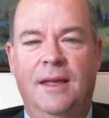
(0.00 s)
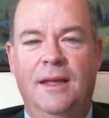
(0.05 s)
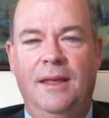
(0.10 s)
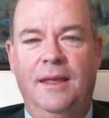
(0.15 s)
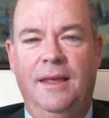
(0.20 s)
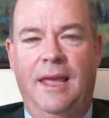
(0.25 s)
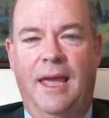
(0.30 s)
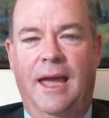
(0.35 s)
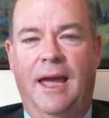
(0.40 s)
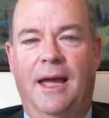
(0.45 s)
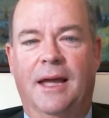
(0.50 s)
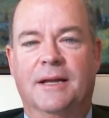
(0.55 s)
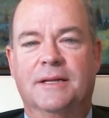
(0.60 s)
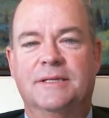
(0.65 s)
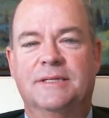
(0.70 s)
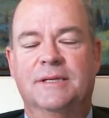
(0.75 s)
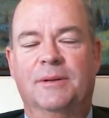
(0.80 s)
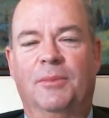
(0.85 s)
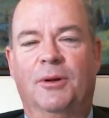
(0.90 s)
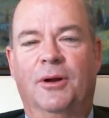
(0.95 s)
Yeah,
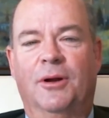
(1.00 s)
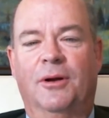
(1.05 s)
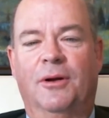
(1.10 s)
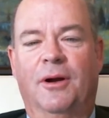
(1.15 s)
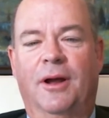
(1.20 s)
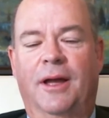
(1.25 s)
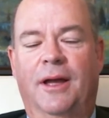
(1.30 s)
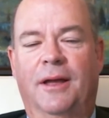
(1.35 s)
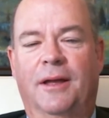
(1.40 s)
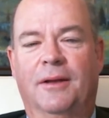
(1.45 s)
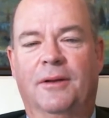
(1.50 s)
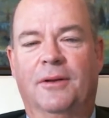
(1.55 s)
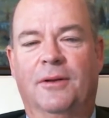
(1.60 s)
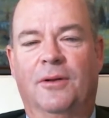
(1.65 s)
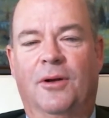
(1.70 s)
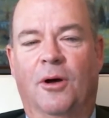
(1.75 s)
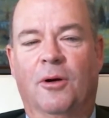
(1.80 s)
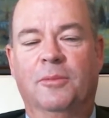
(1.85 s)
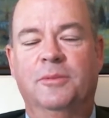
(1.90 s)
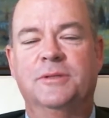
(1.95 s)
similar
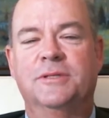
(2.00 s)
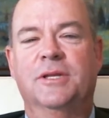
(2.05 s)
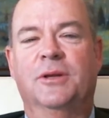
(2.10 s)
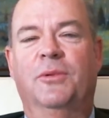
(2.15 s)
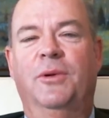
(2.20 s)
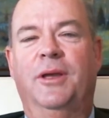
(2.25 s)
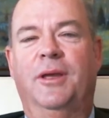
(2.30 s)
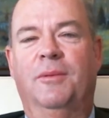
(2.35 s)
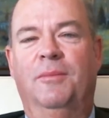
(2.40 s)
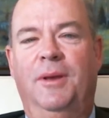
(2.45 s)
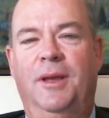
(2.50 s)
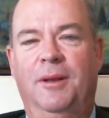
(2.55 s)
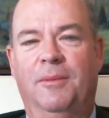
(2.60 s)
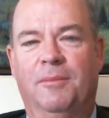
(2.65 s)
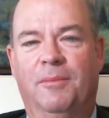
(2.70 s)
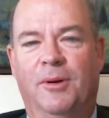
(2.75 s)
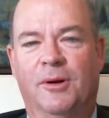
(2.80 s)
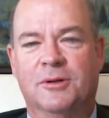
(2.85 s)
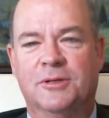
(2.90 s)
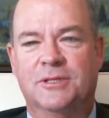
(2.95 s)
hopes that we can meet
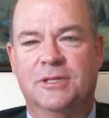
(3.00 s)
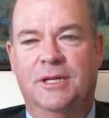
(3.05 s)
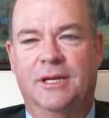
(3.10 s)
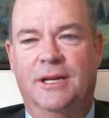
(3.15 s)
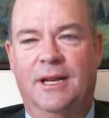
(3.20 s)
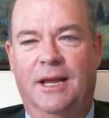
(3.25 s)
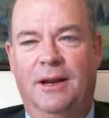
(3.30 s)
in person.